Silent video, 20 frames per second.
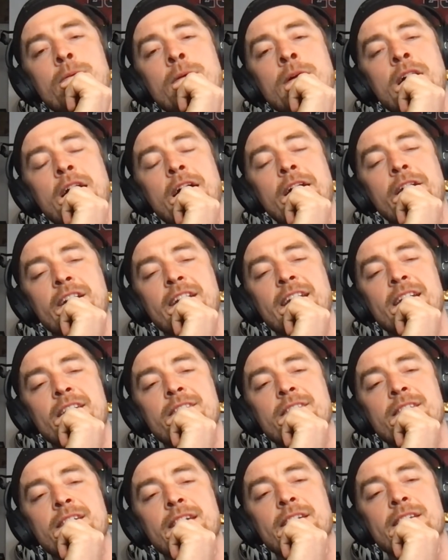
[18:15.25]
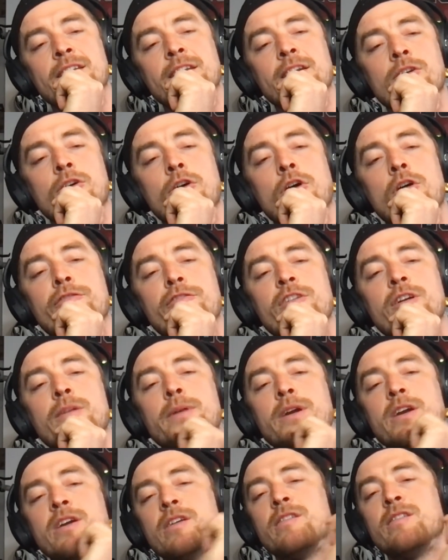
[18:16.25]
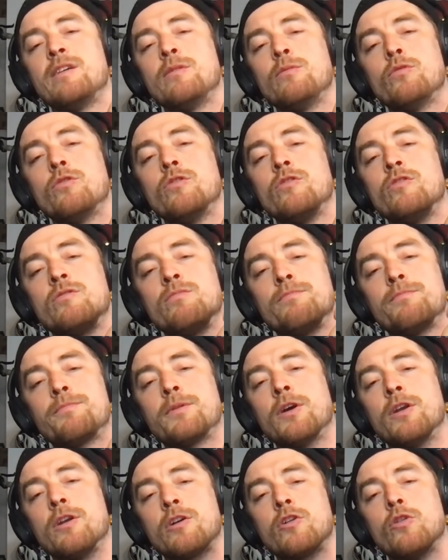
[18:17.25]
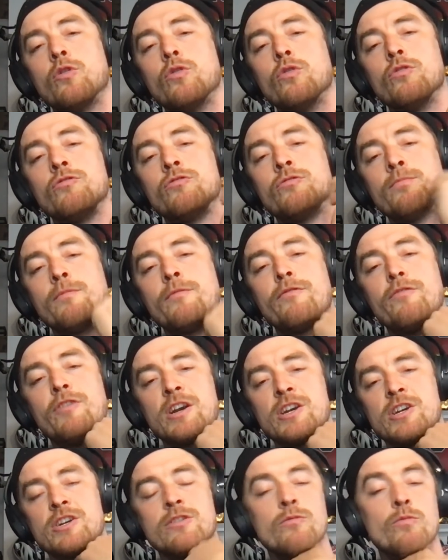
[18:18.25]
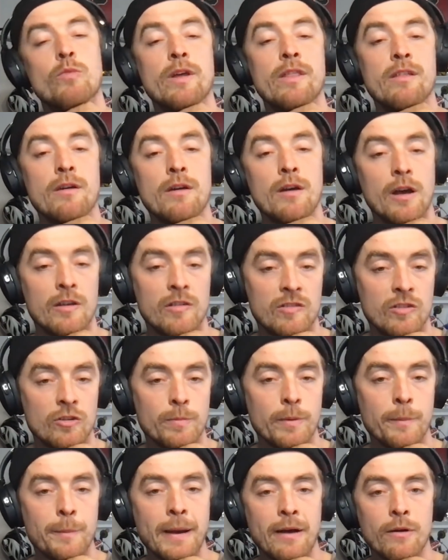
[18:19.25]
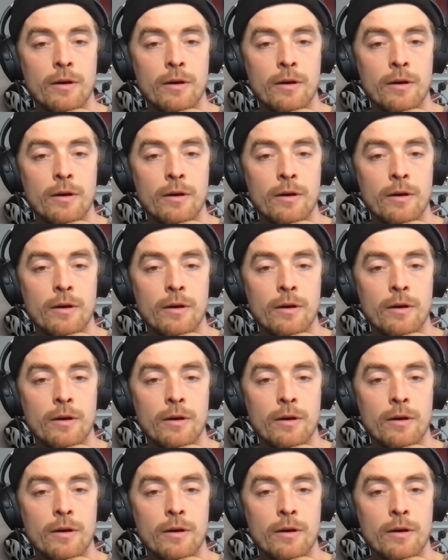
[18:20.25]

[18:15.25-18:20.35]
And I guess it didn't offer it because it was going to cause friction with a superpower.